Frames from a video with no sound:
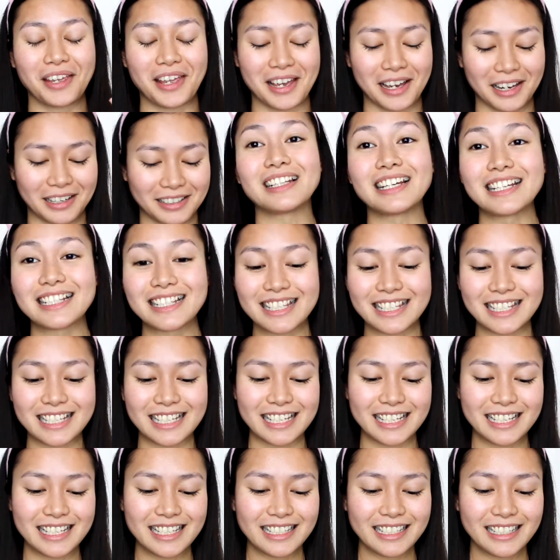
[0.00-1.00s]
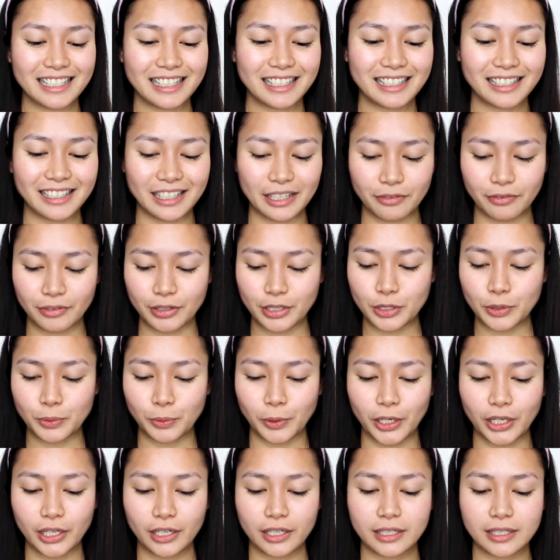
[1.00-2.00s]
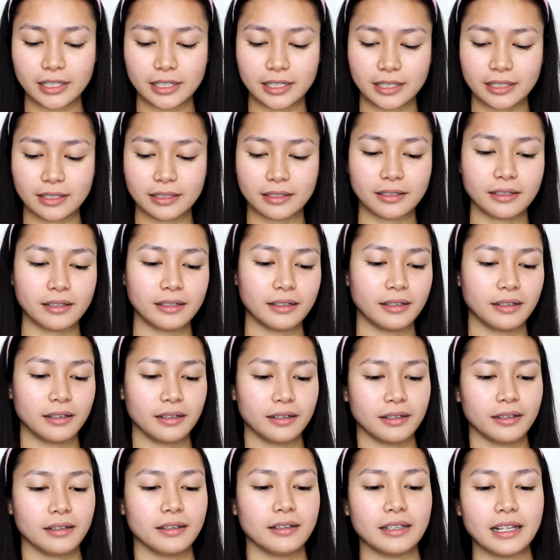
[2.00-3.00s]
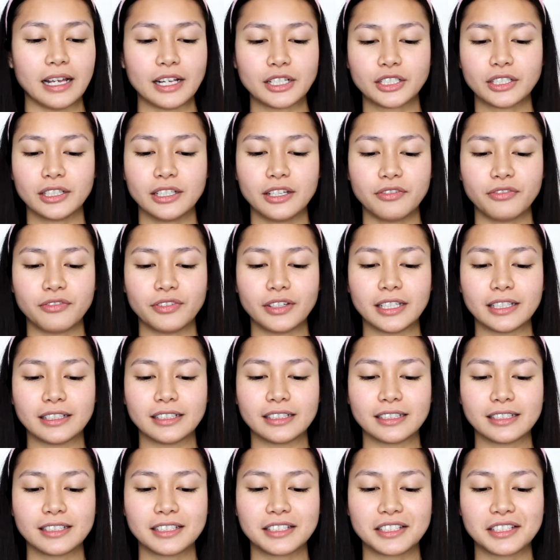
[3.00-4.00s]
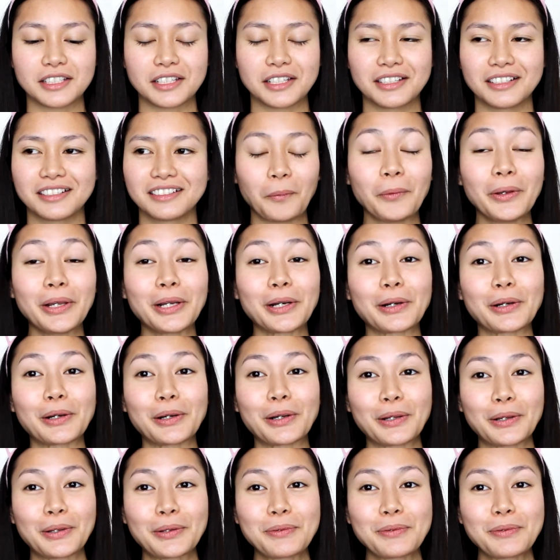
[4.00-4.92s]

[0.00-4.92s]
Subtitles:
Yeah, let's see if this works. Actually feels weird.